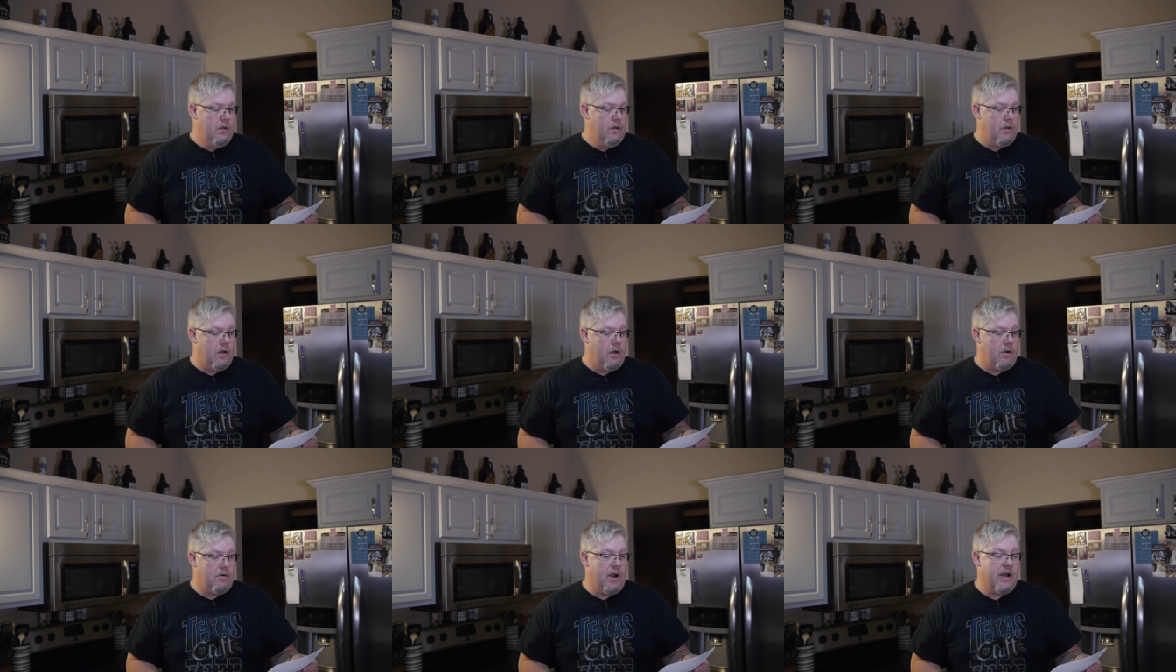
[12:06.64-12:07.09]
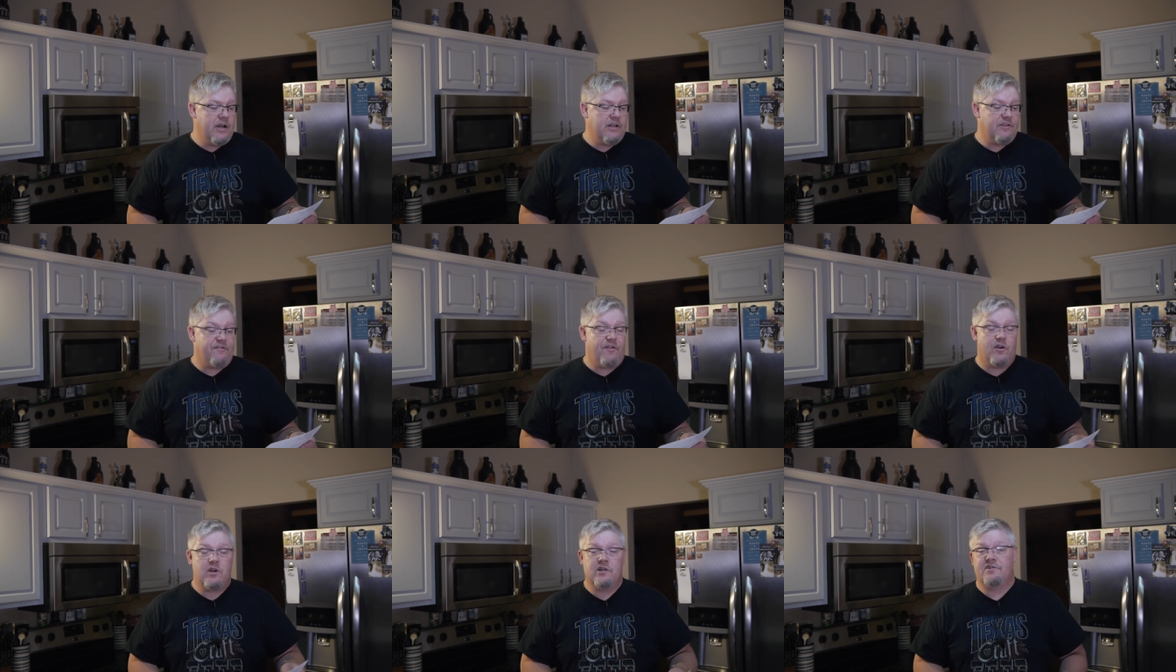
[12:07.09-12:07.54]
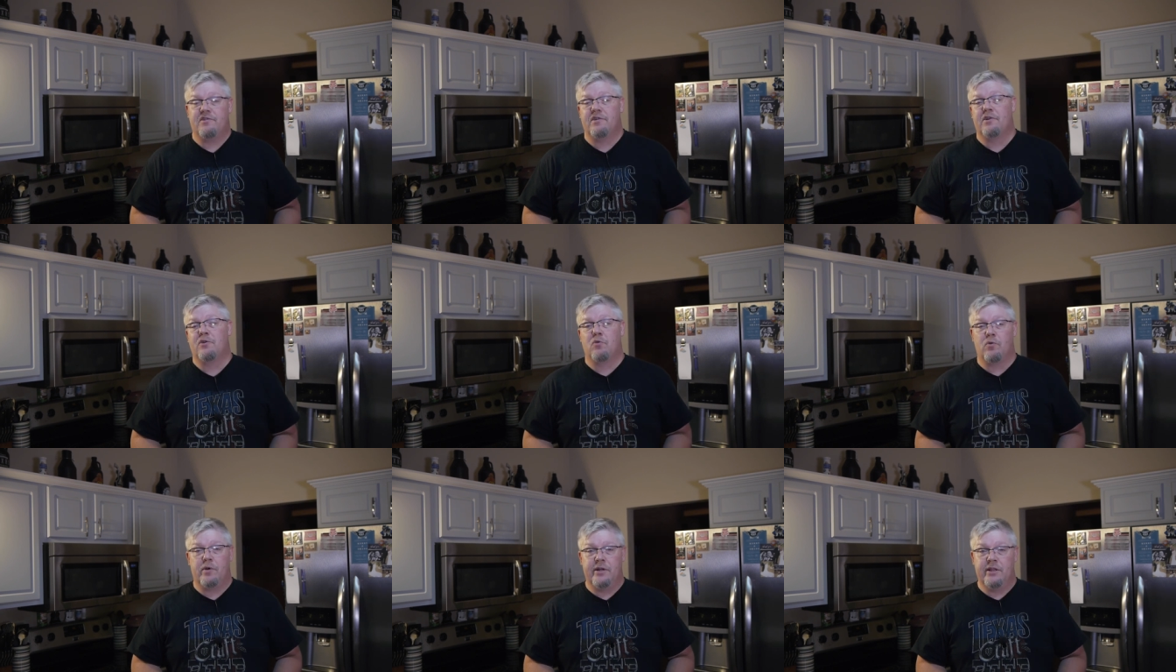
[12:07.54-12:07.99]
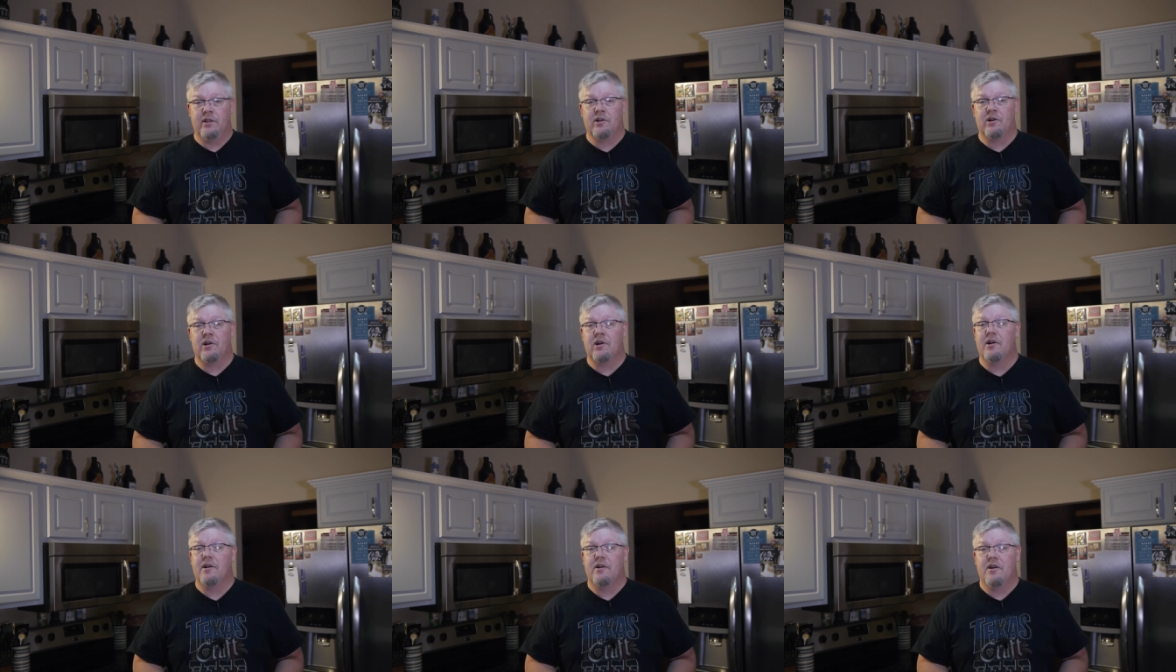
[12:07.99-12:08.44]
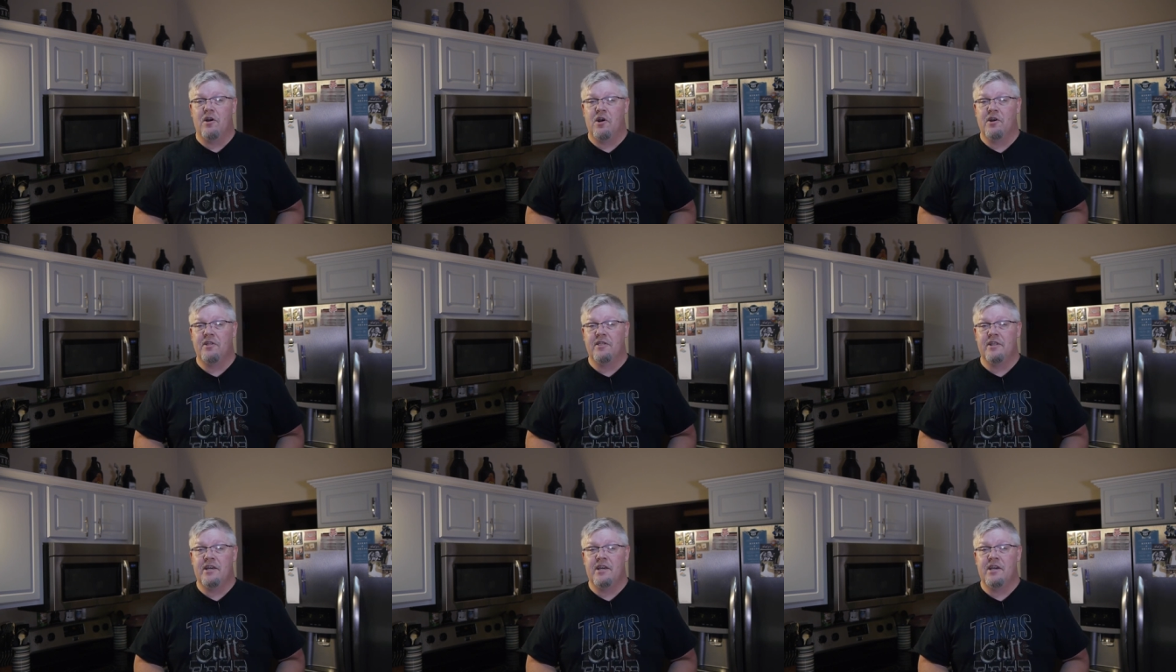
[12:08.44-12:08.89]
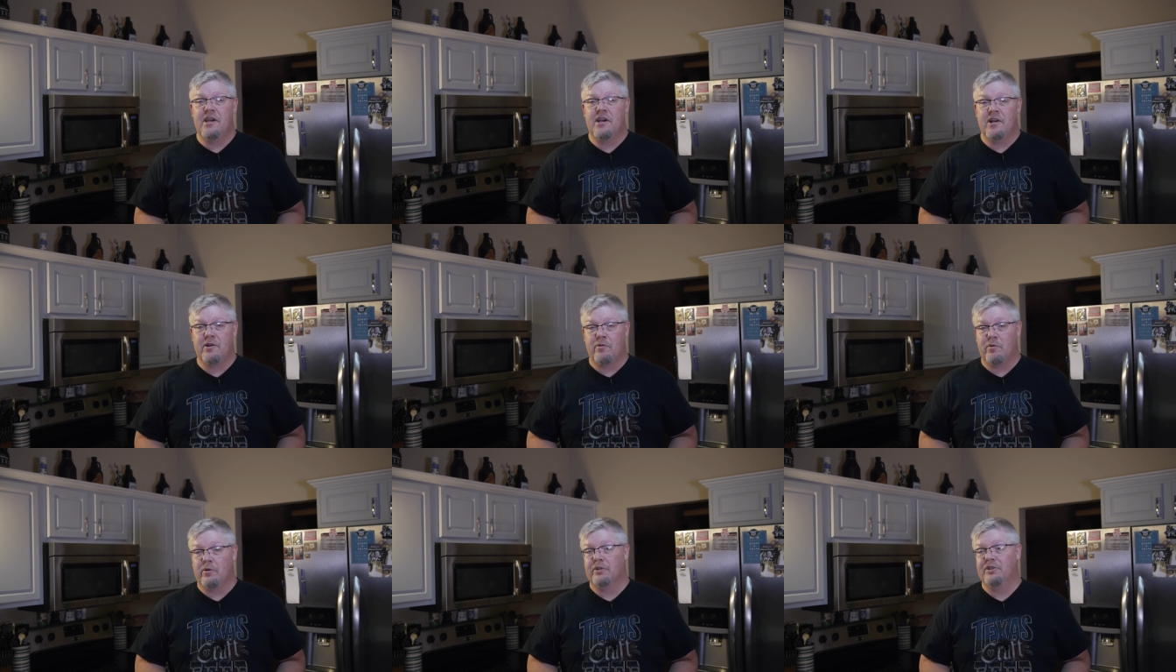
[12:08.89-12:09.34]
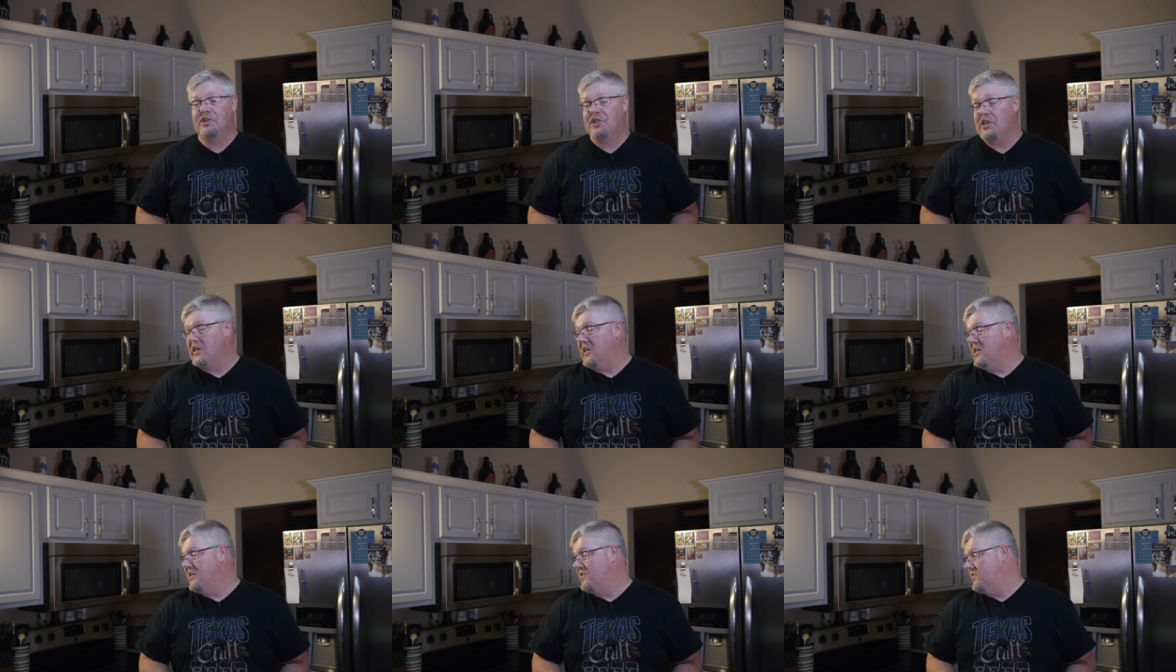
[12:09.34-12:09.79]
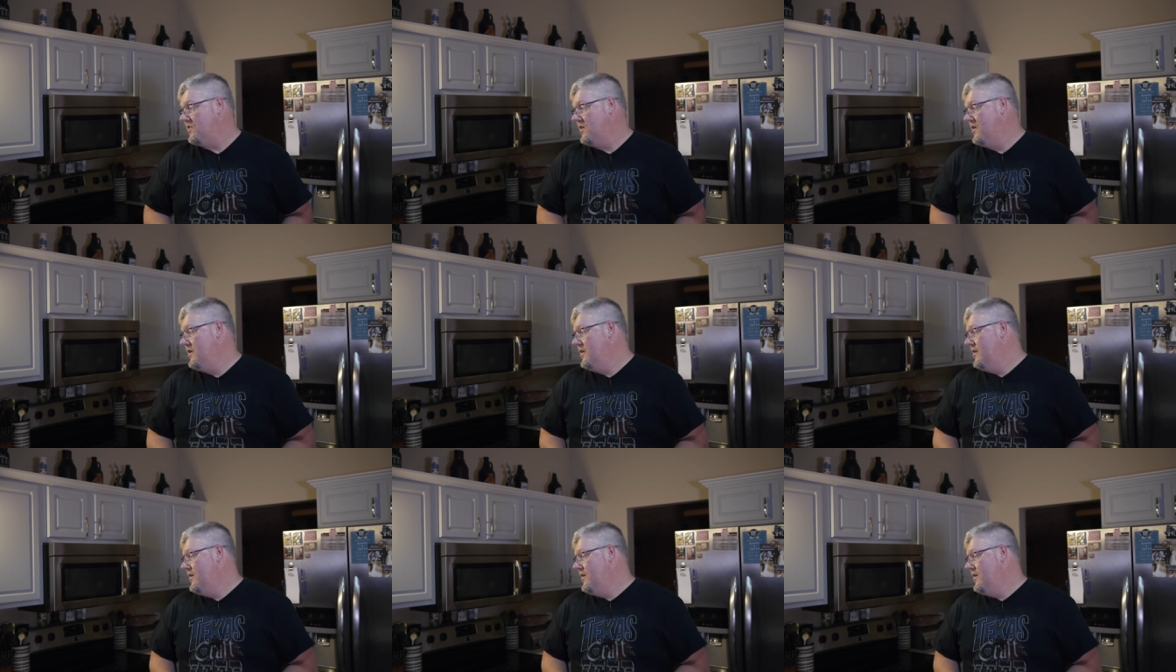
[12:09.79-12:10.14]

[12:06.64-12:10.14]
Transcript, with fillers: All right, as far as the griddler on the uh, grilled cheese,